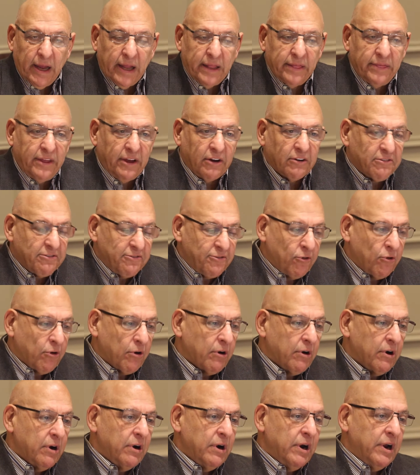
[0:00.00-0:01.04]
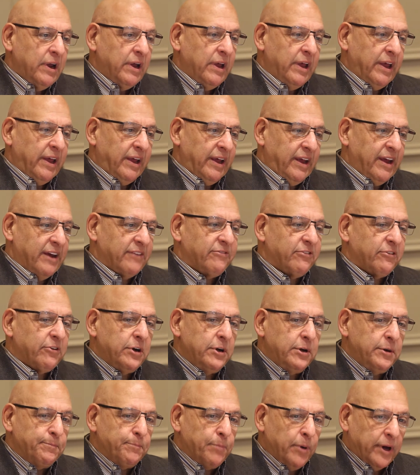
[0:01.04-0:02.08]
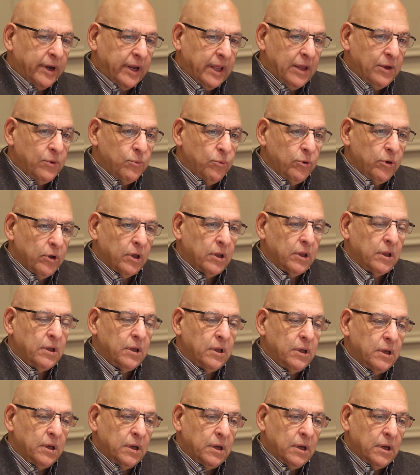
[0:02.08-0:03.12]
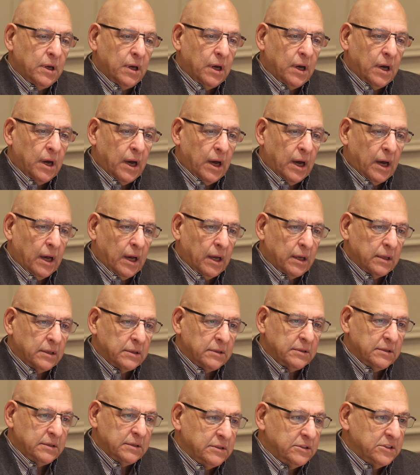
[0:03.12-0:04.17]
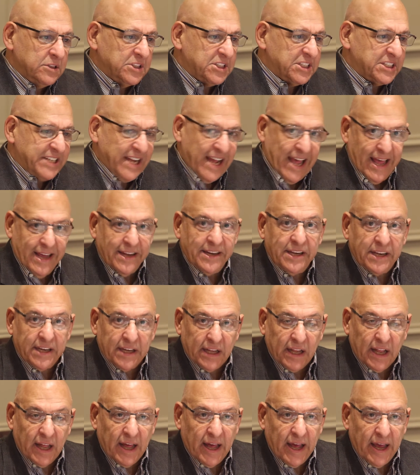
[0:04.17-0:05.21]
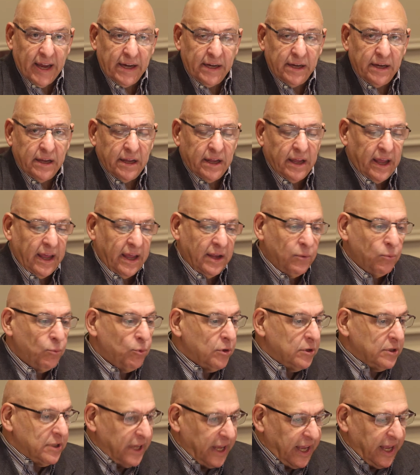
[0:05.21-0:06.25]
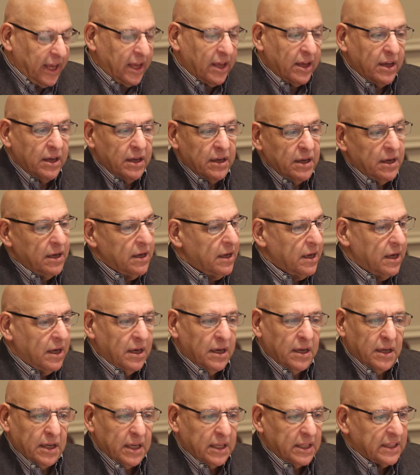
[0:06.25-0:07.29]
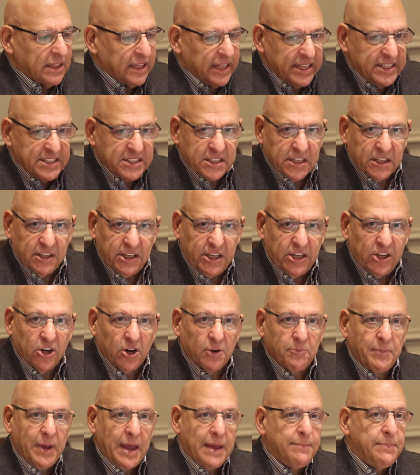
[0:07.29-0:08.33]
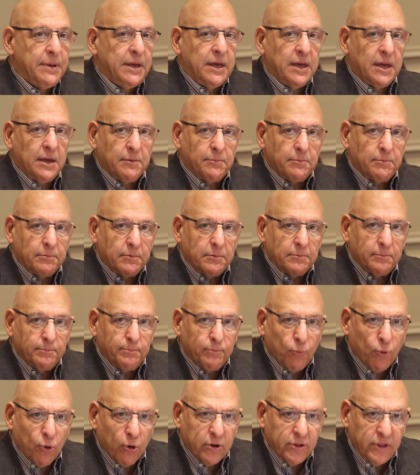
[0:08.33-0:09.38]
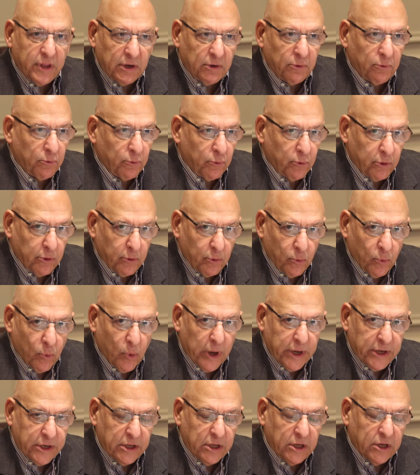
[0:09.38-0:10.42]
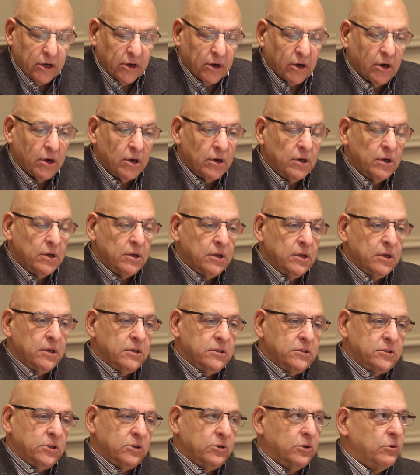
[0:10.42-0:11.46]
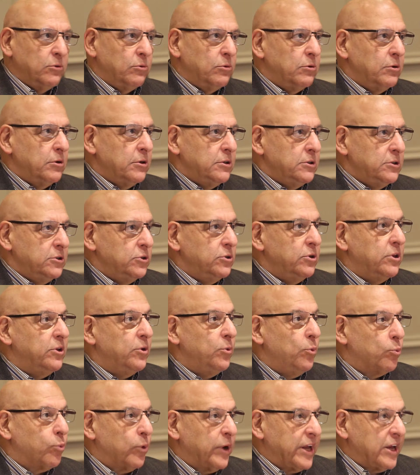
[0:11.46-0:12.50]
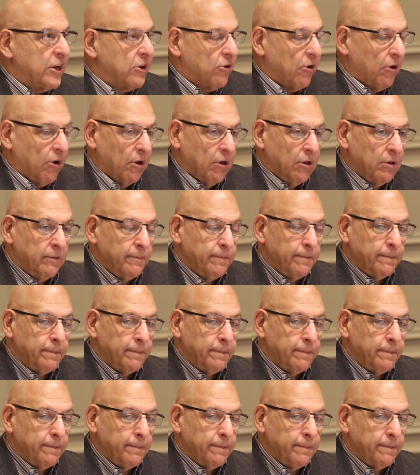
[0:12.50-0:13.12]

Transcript: and therefore everybody will uh, stand in line. It will take at least a year, maybe more than one year, to do the recall.